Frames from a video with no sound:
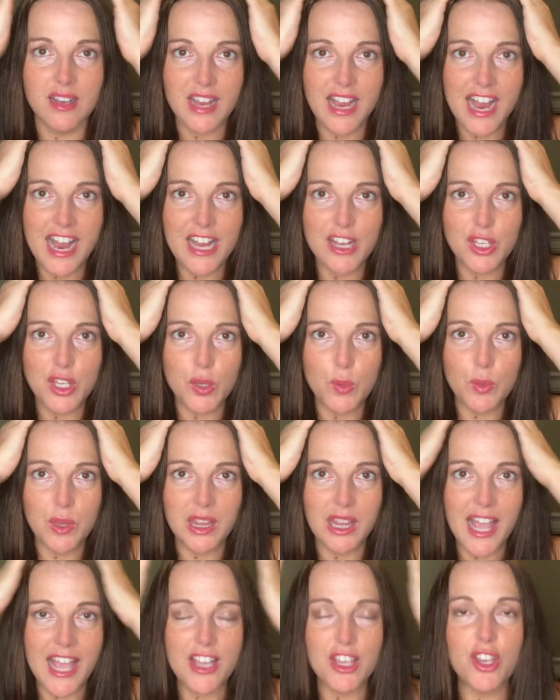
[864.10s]
and you
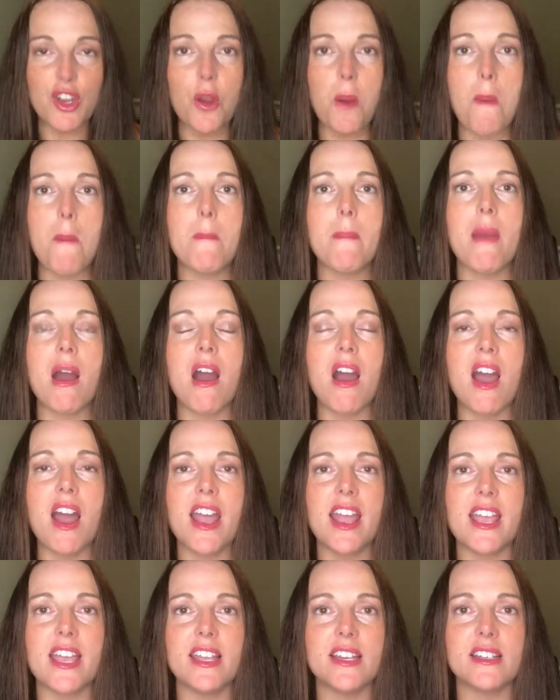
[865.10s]
let your
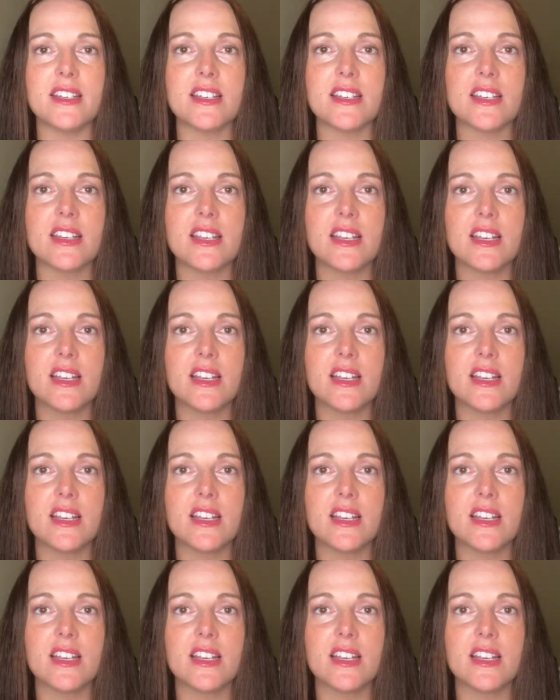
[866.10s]
mind